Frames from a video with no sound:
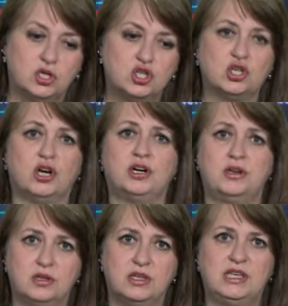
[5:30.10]
sure,
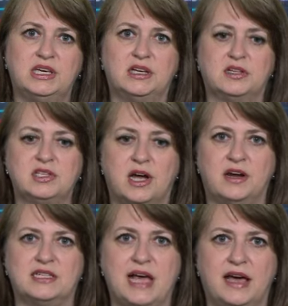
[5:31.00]
yields are
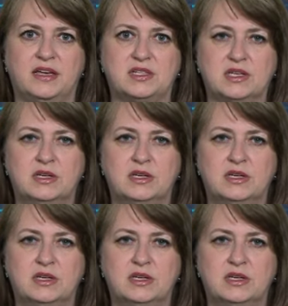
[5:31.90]
as highest